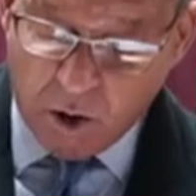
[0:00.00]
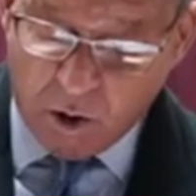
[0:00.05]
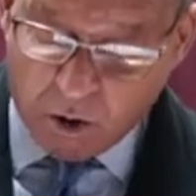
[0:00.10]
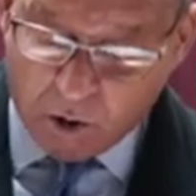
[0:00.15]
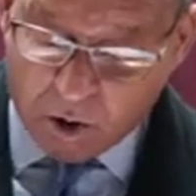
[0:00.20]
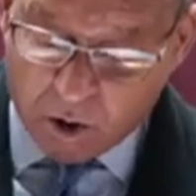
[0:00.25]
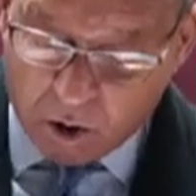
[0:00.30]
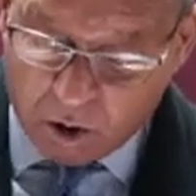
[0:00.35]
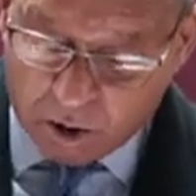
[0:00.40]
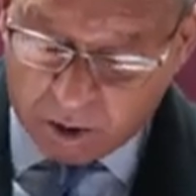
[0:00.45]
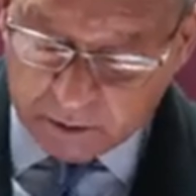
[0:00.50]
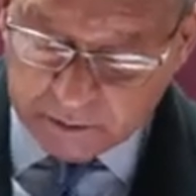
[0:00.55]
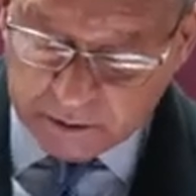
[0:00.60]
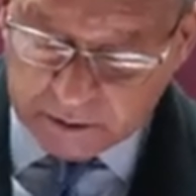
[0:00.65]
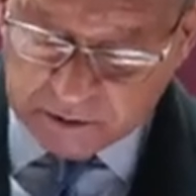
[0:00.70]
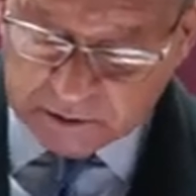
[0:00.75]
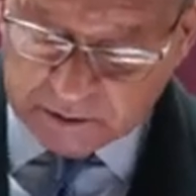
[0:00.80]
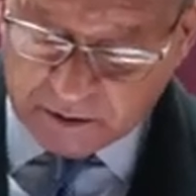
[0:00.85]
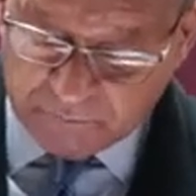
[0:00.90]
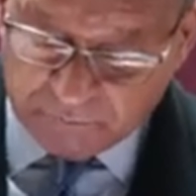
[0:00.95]
all
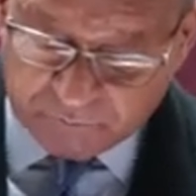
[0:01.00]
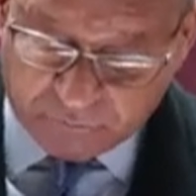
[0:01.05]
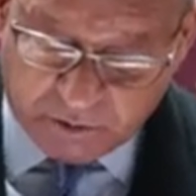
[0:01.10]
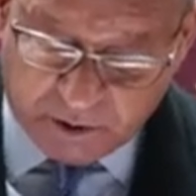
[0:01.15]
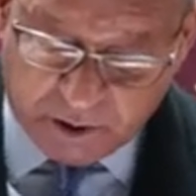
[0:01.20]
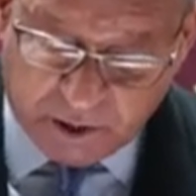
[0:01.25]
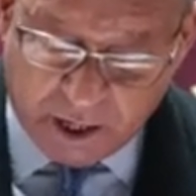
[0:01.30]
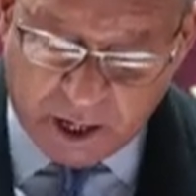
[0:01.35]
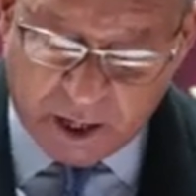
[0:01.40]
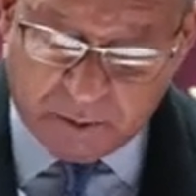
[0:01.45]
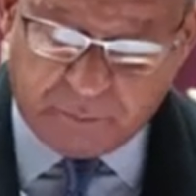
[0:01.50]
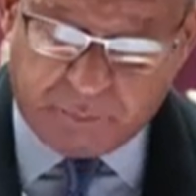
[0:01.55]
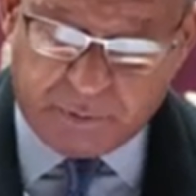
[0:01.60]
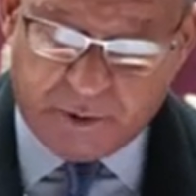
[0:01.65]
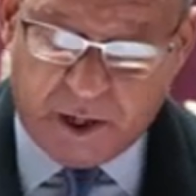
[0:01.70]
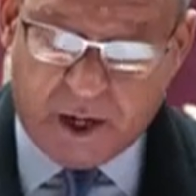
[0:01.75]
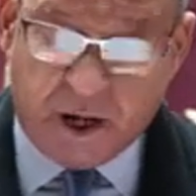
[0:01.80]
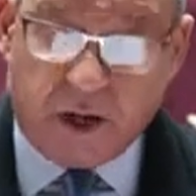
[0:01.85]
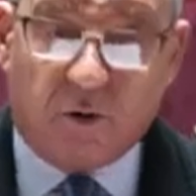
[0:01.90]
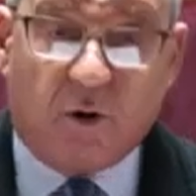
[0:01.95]
the suffering and
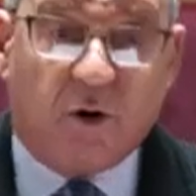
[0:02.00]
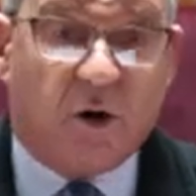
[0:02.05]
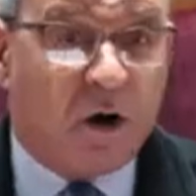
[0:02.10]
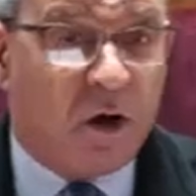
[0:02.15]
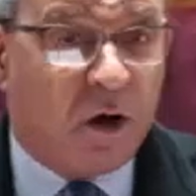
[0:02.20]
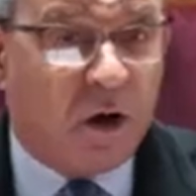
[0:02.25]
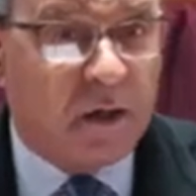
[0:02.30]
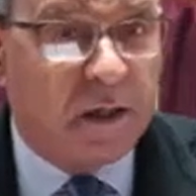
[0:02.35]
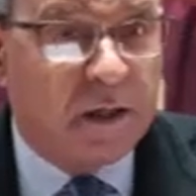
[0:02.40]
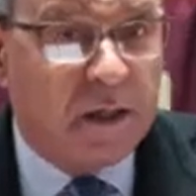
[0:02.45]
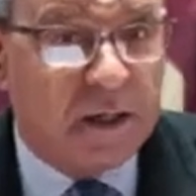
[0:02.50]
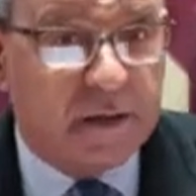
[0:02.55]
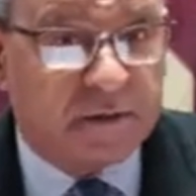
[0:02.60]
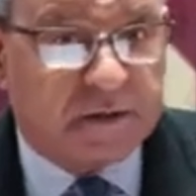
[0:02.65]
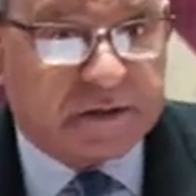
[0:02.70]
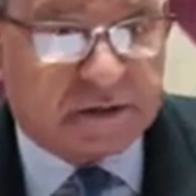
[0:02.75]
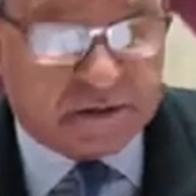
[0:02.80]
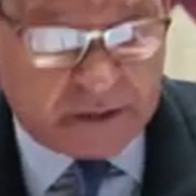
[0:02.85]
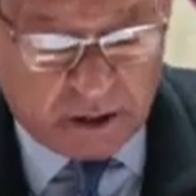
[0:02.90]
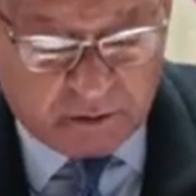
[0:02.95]
pain, all
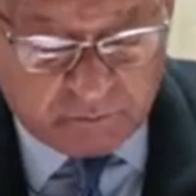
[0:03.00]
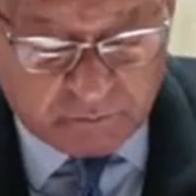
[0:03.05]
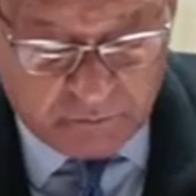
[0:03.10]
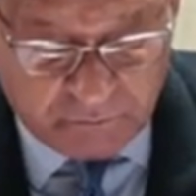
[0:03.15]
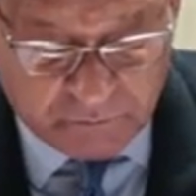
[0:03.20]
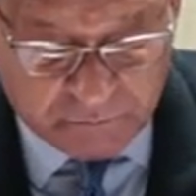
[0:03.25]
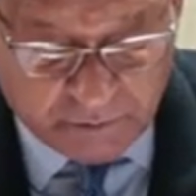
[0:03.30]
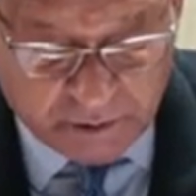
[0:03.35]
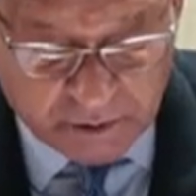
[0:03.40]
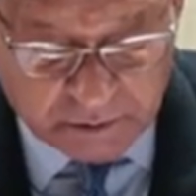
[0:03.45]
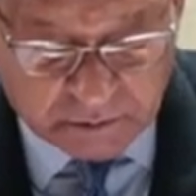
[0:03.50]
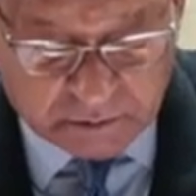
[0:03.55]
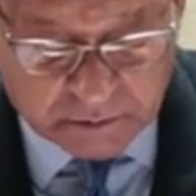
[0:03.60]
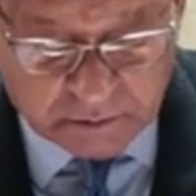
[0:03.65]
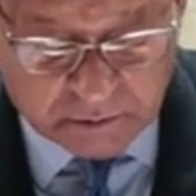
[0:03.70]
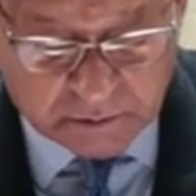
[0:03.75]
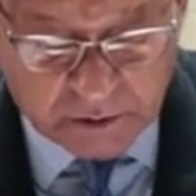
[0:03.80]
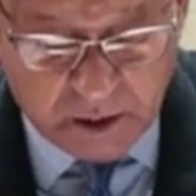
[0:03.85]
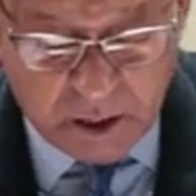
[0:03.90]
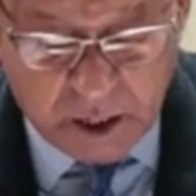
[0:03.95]
the
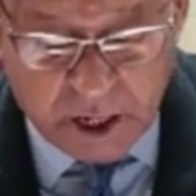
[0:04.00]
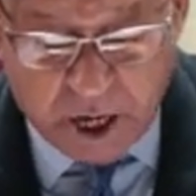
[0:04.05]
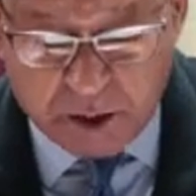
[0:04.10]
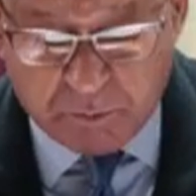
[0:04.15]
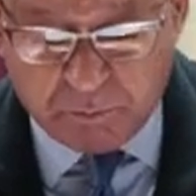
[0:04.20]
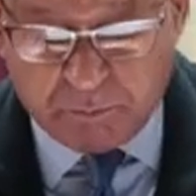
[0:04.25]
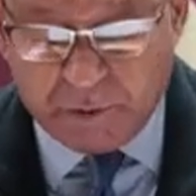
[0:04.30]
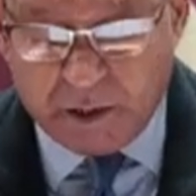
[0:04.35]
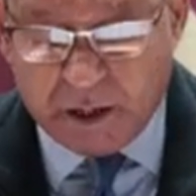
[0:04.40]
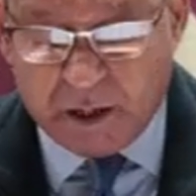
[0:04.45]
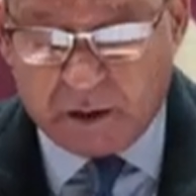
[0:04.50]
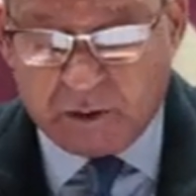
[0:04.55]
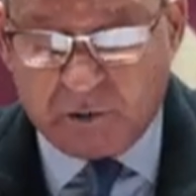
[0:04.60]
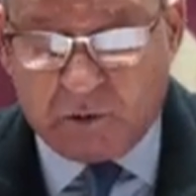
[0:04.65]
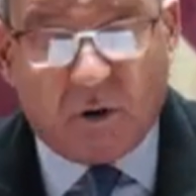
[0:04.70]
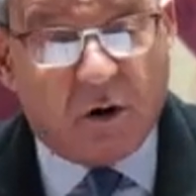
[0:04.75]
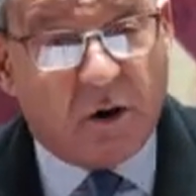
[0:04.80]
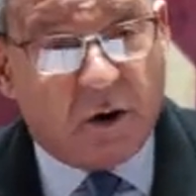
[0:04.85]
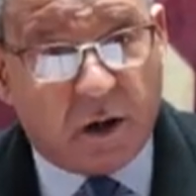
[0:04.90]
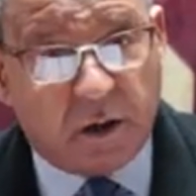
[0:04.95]
sacrifices and blood,
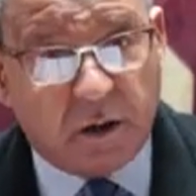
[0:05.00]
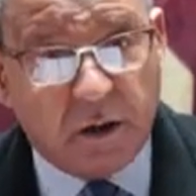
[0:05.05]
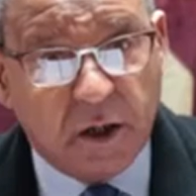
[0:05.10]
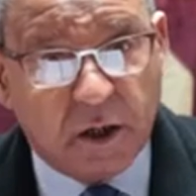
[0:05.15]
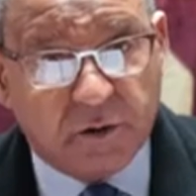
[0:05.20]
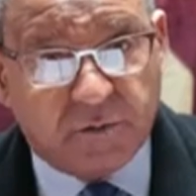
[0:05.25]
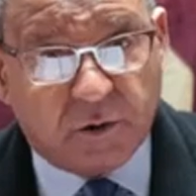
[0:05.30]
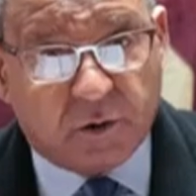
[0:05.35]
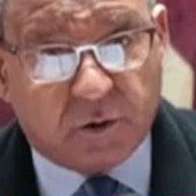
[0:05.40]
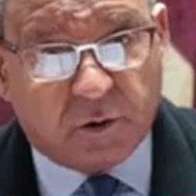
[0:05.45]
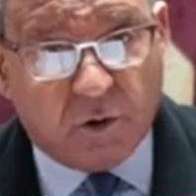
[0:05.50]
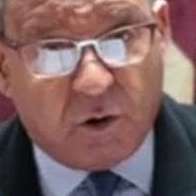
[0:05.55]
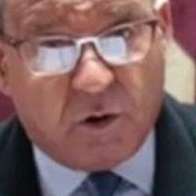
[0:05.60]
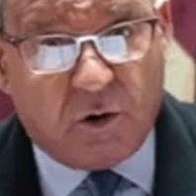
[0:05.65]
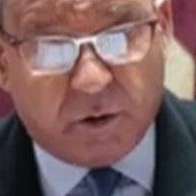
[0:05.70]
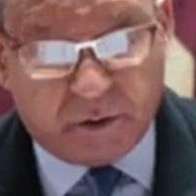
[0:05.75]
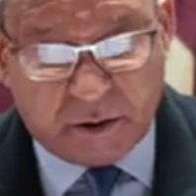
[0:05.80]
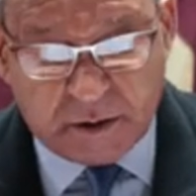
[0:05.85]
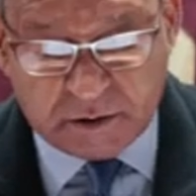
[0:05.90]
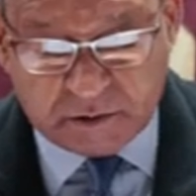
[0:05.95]
all the
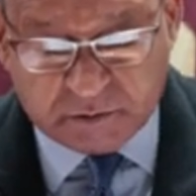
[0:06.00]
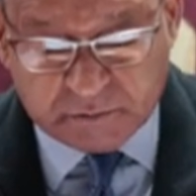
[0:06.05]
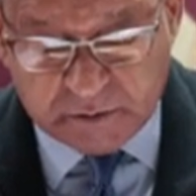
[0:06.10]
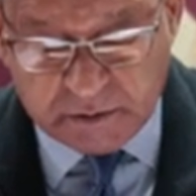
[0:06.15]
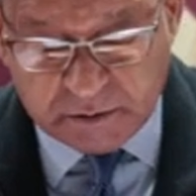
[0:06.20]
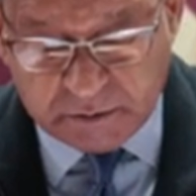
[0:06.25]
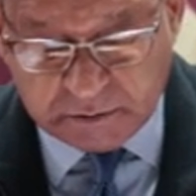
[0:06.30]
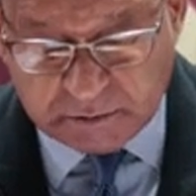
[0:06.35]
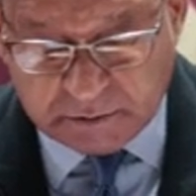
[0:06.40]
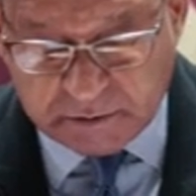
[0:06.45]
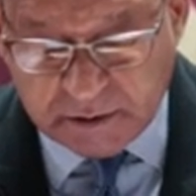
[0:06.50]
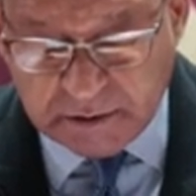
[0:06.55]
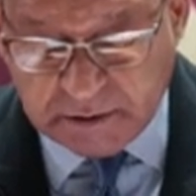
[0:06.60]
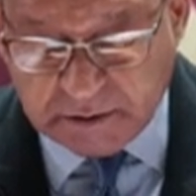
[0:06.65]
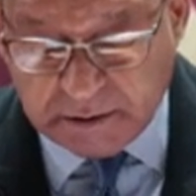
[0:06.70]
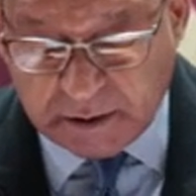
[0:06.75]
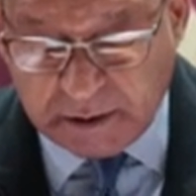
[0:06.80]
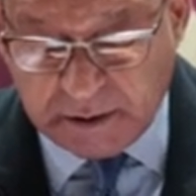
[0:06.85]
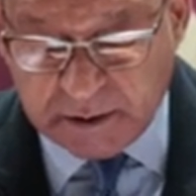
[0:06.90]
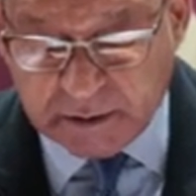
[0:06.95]
glorious
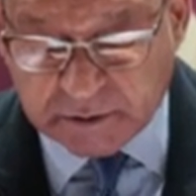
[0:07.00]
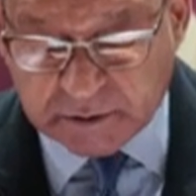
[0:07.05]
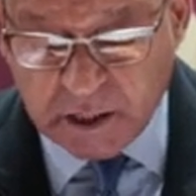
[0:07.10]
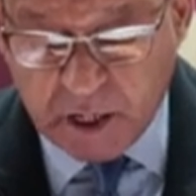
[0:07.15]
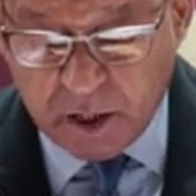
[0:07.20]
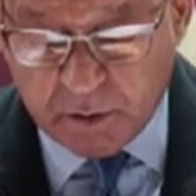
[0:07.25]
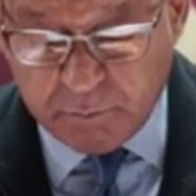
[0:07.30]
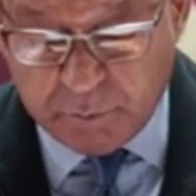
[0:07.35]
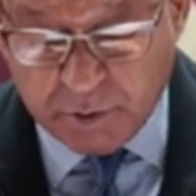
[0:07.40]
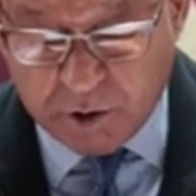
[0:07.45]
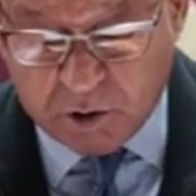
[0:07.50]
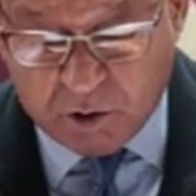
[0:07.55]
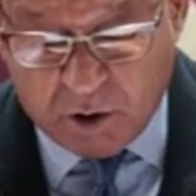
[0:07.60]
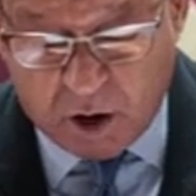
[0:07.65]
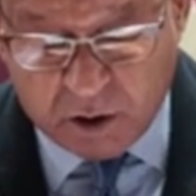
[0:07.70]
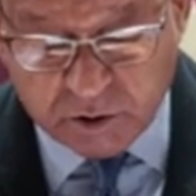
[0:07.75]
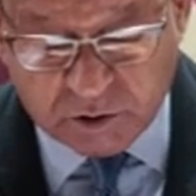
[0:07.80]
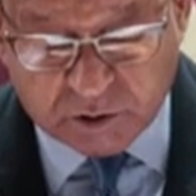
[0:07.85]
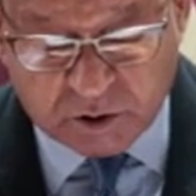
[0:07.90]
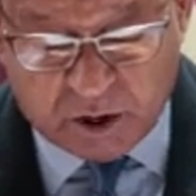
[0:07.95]
resilience
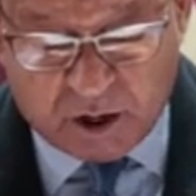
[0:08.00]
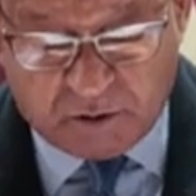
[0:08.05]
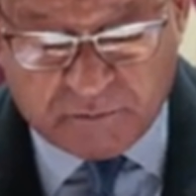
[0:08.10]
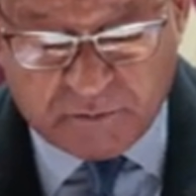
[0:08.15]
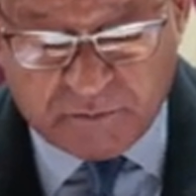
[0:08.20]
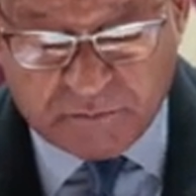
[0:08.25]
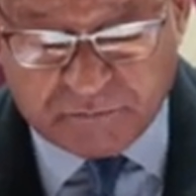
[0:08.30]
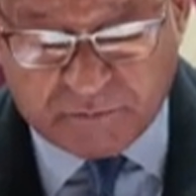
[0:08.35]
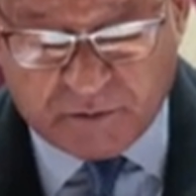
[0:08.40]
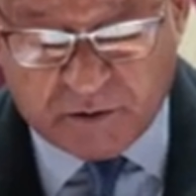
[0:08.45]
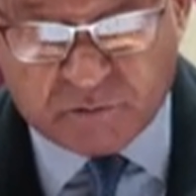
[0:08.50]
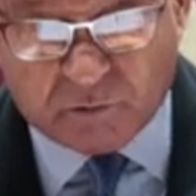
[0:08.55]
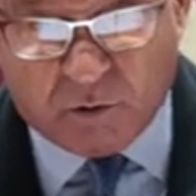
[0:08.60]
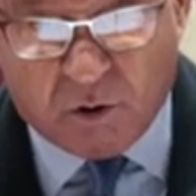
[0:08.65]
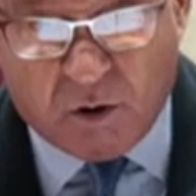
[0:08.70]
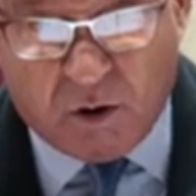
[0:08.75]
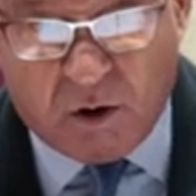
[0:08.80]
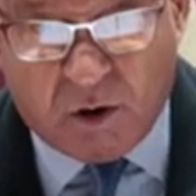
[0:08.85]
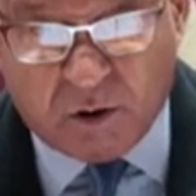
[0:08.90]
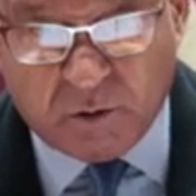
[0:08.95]
because of a faith
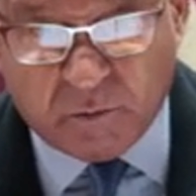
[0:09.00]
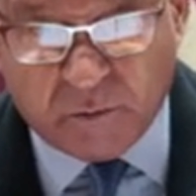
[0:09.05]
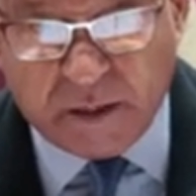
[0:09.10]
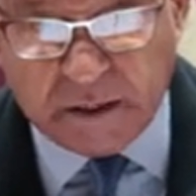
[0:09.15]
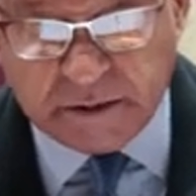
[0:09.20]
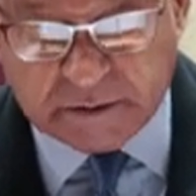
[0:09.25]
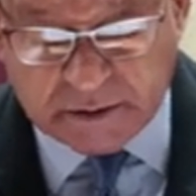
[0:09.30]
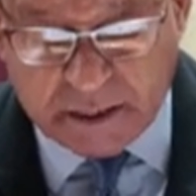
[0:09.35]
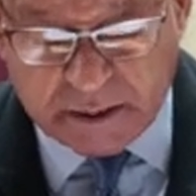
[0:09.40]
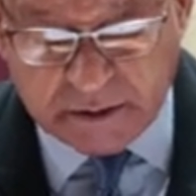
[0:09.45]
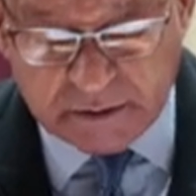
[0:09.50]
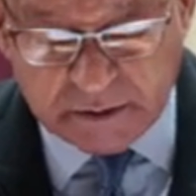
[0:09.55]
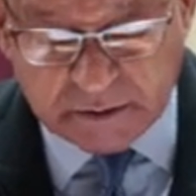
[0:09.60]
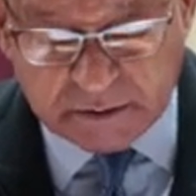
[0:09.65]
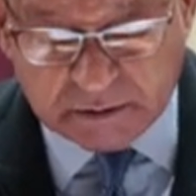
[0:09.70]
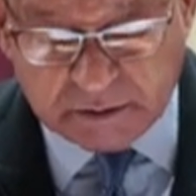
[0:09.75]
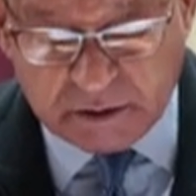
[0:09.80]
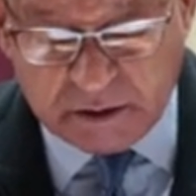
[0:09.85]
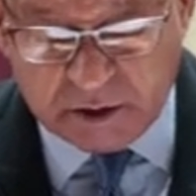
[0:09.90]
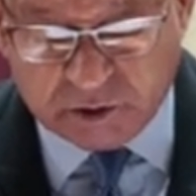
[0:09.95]
always under
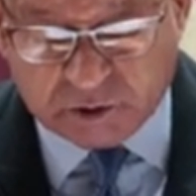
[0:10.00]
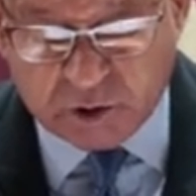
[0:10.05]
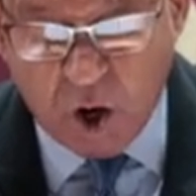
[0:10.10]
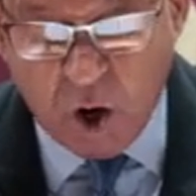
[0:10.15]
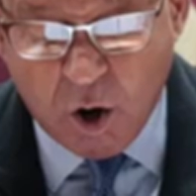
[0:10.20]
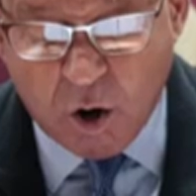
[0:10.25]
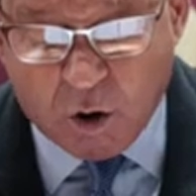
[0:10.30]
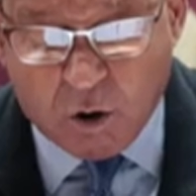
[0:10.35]
siege,